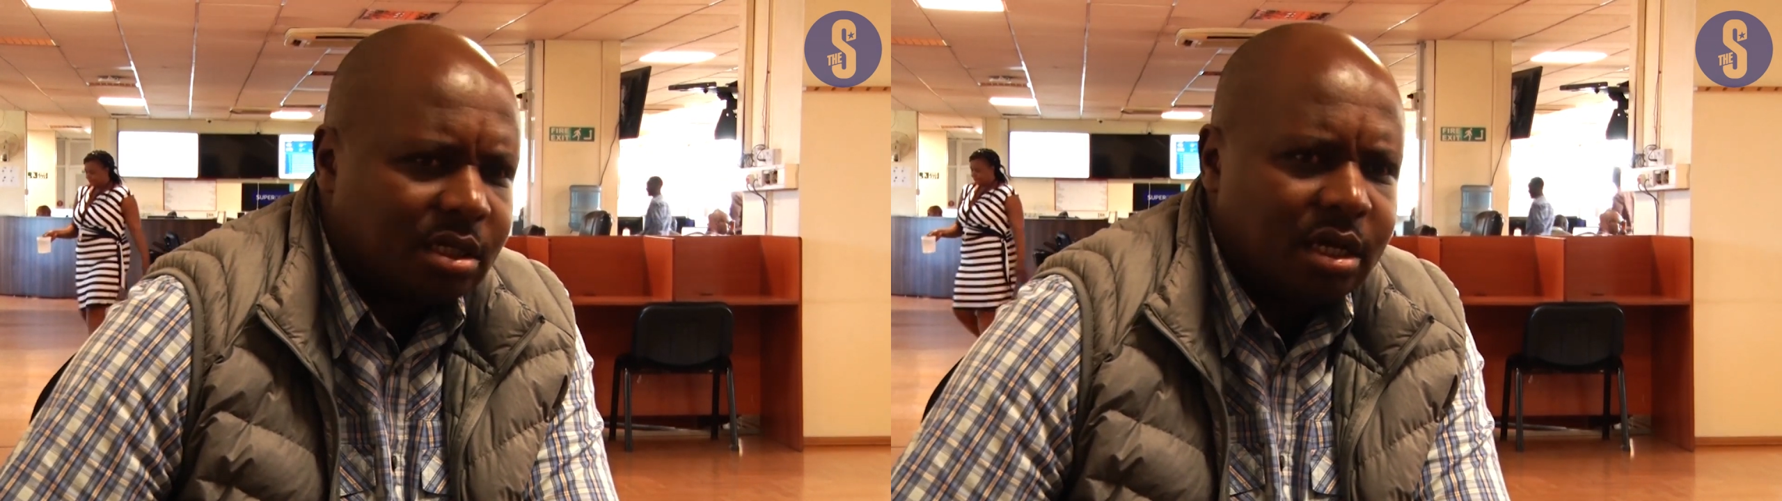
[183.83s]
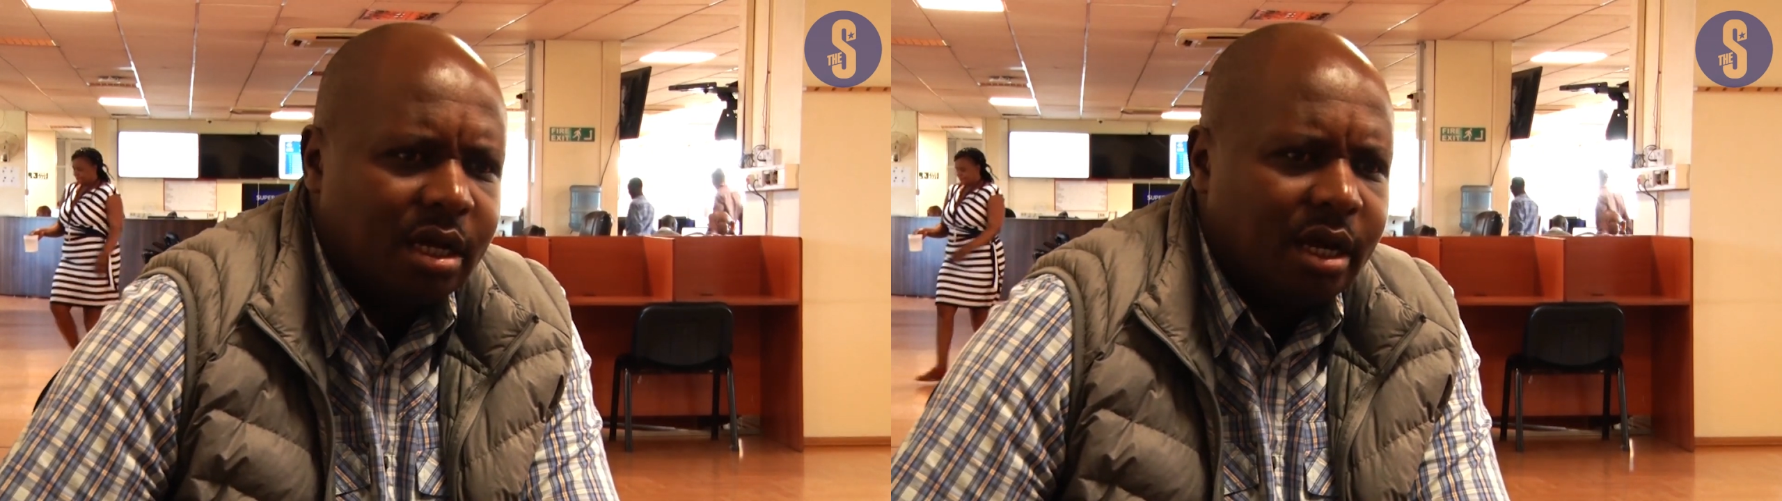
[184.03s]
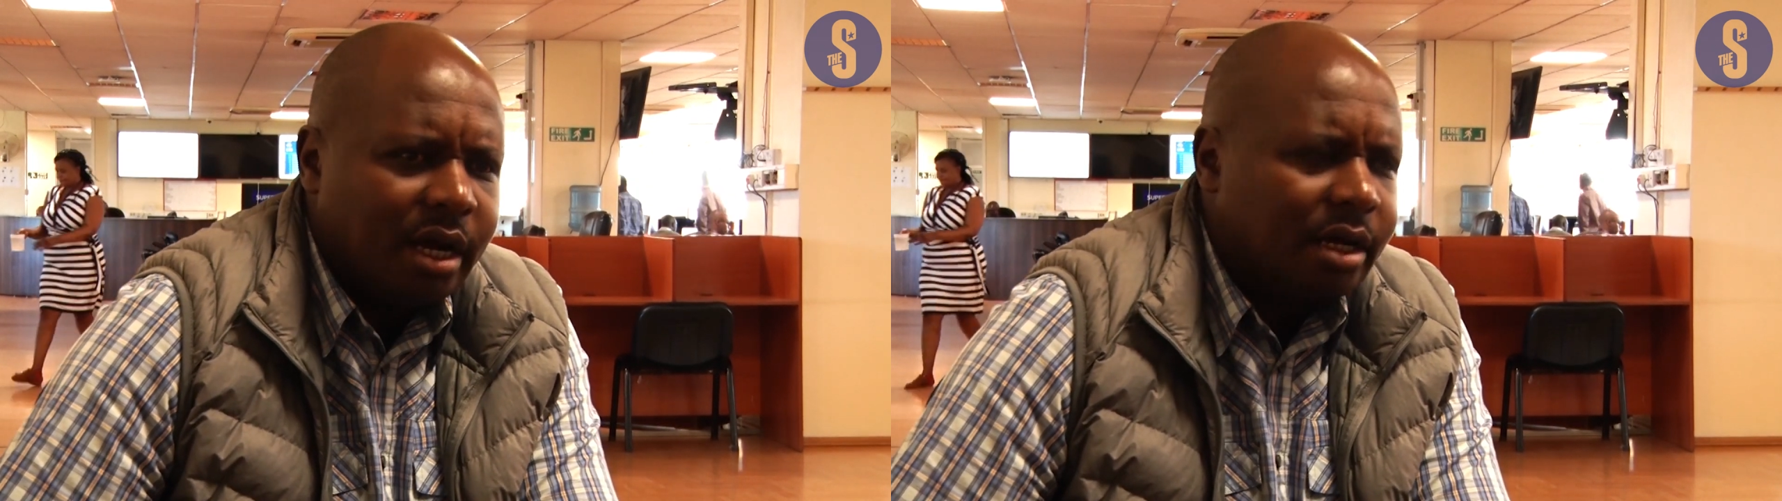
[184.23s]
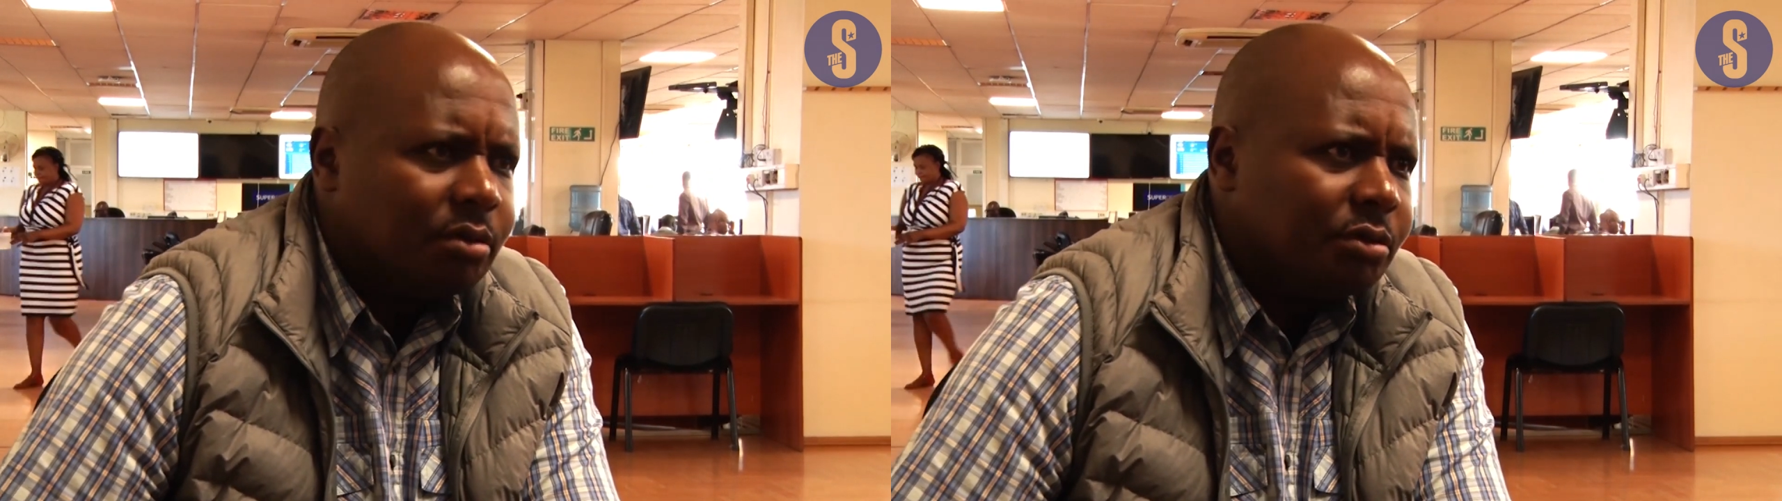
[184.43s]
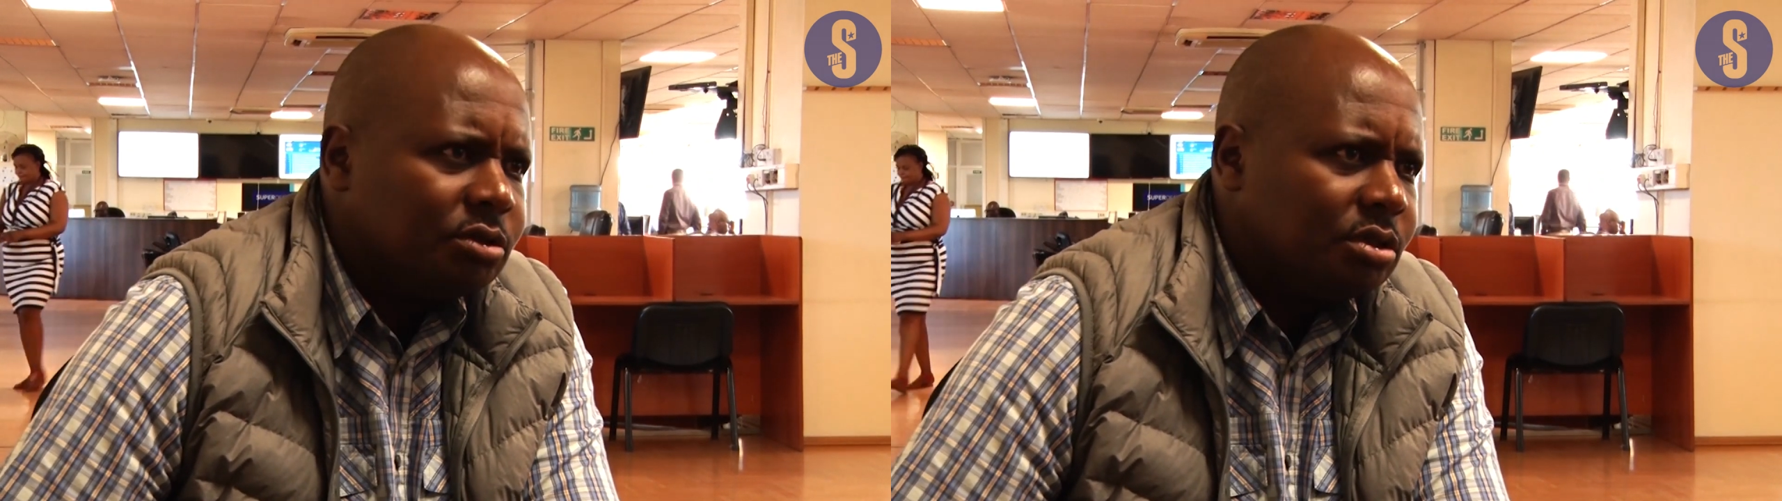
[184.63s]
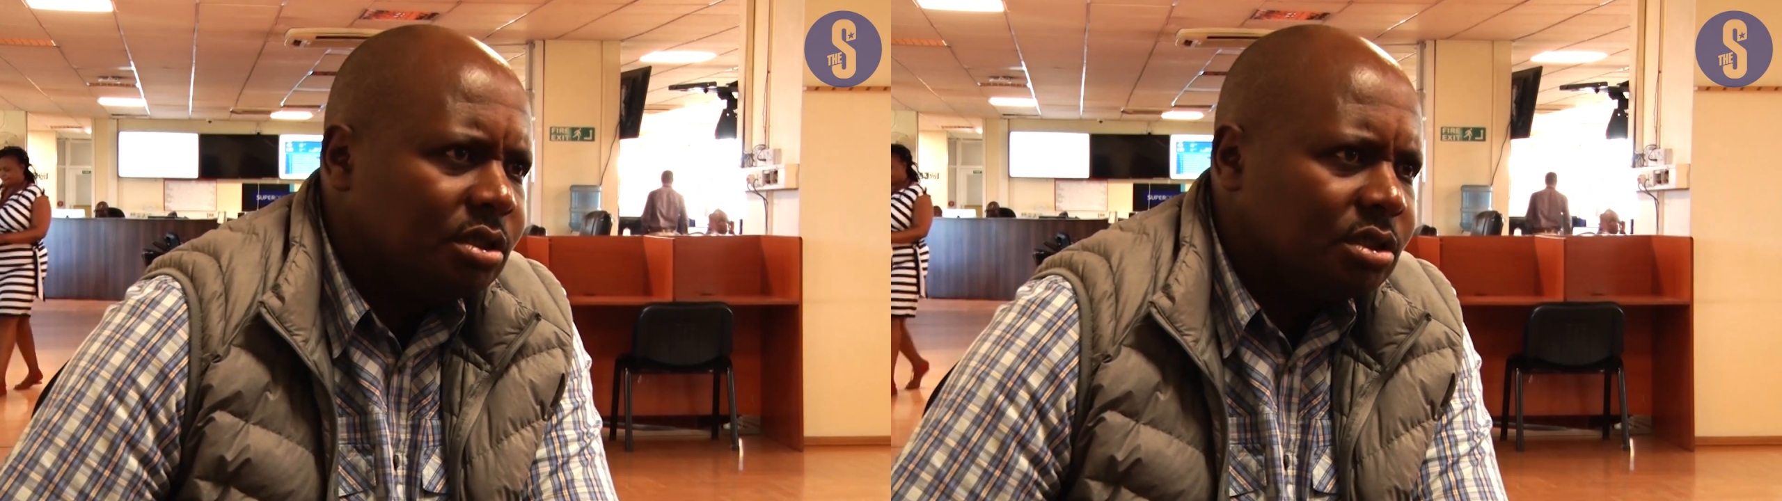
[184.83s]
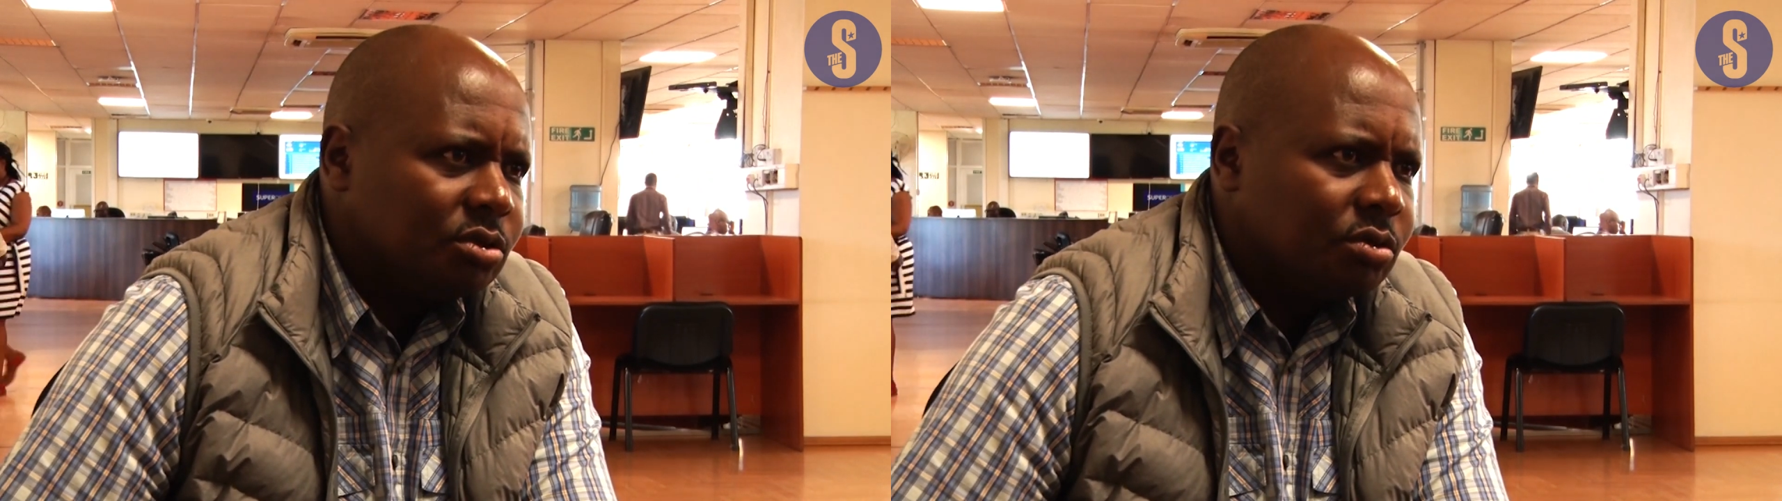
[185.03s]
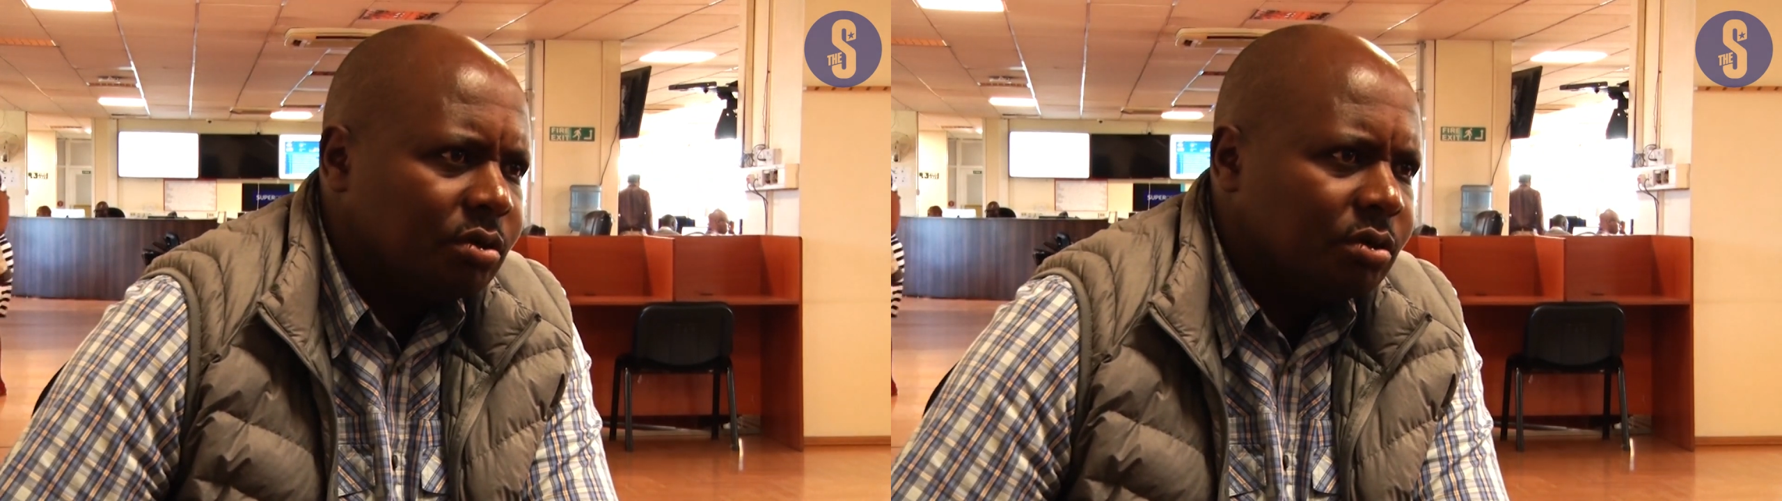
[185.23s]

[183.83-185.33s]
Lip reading: an opportunity to